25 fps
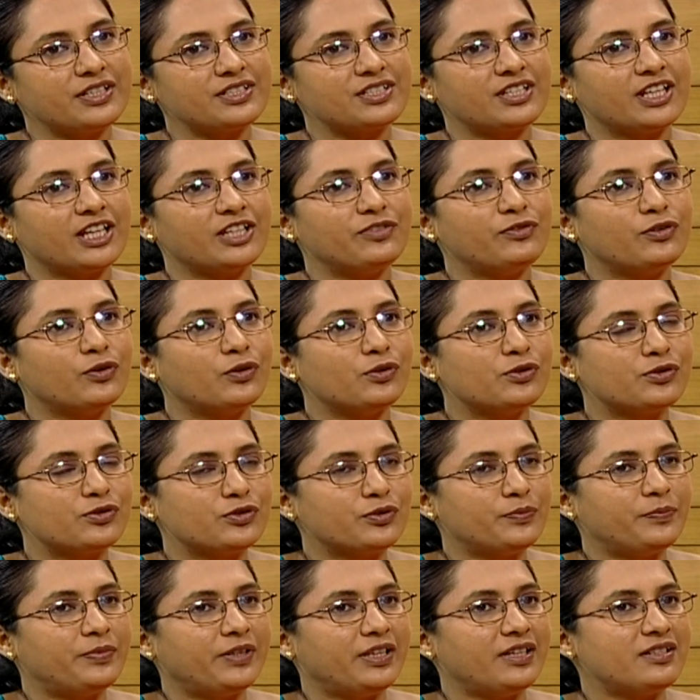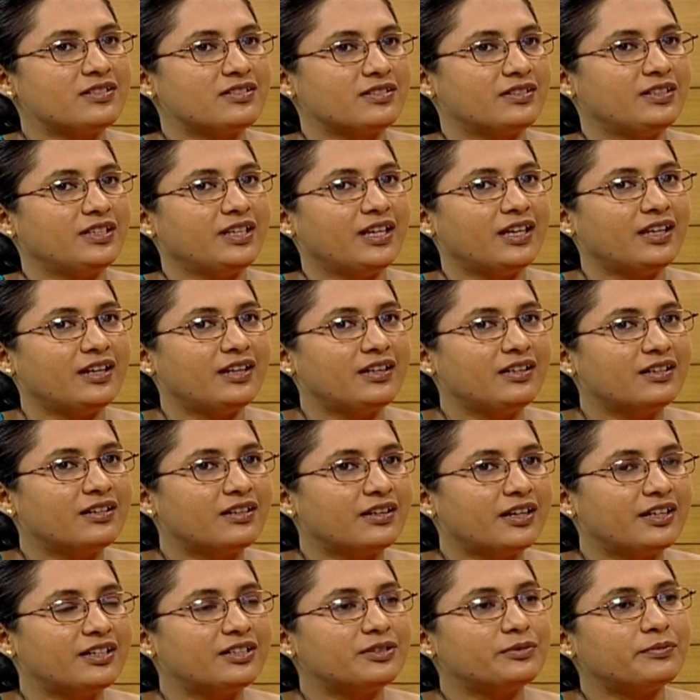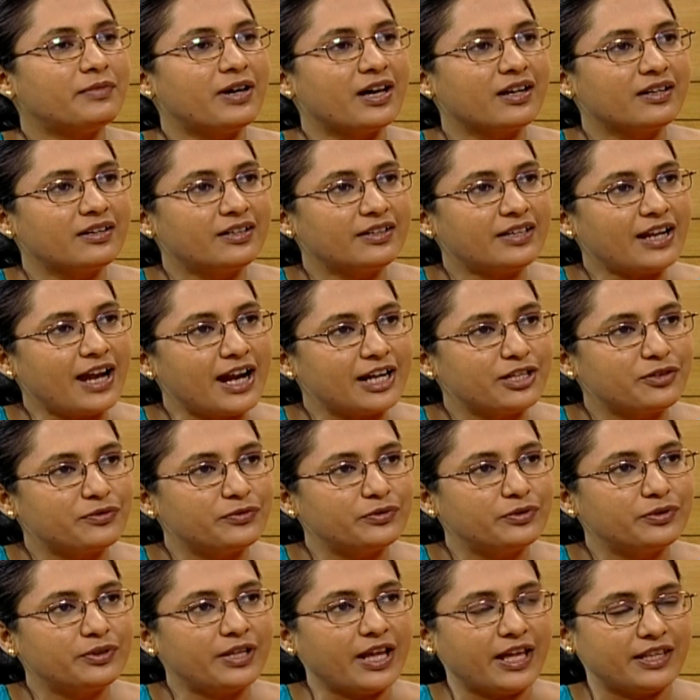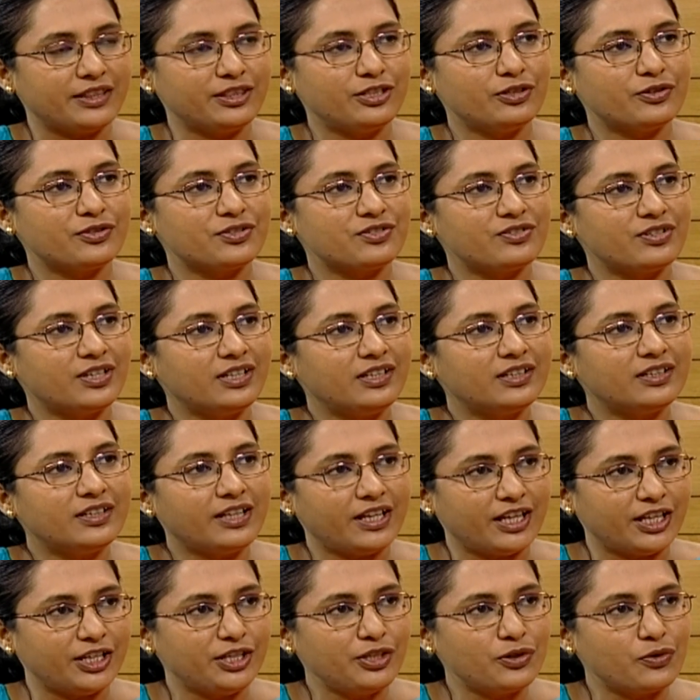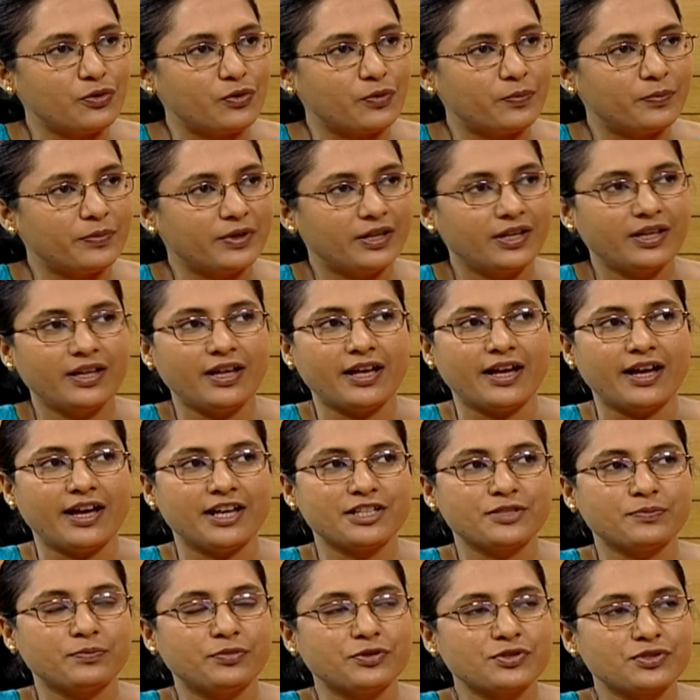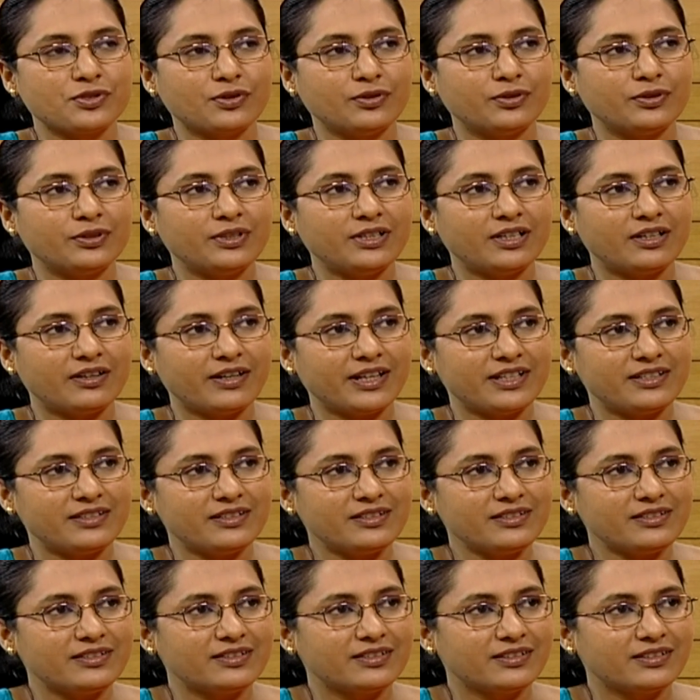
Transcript: can we also place the Canadian writer Margaret Atwood and the Australian A.D. Hope as post-colonial writers?